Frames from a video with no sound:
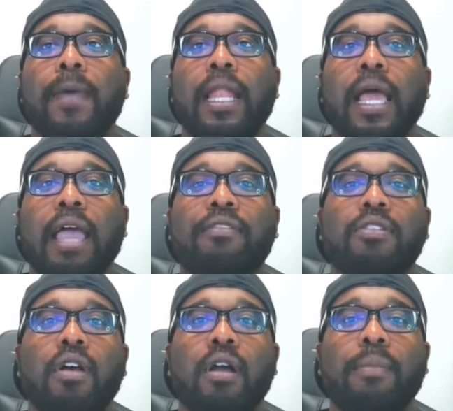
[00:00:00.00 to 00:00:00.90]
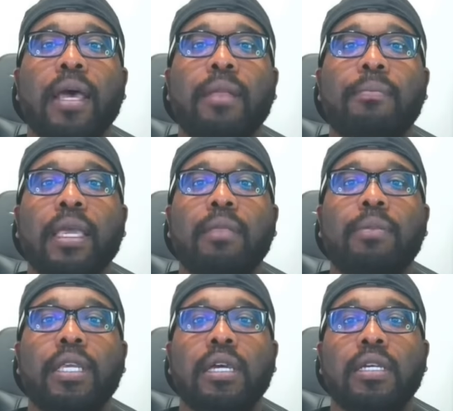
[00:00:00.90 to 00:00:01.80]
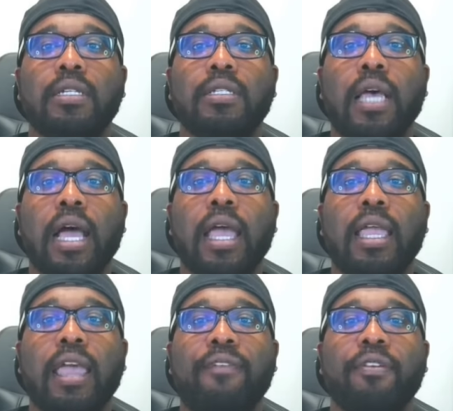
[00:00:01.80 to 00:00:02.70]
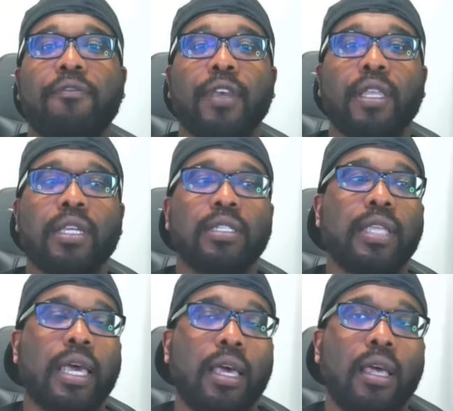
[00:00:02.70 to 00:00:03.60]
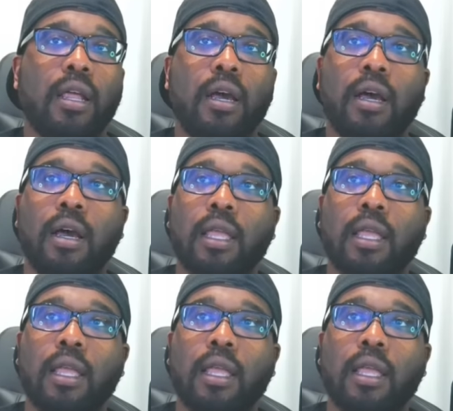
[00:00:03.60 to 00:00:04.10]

and I have to talk about it mainly because I have the feelings that uh,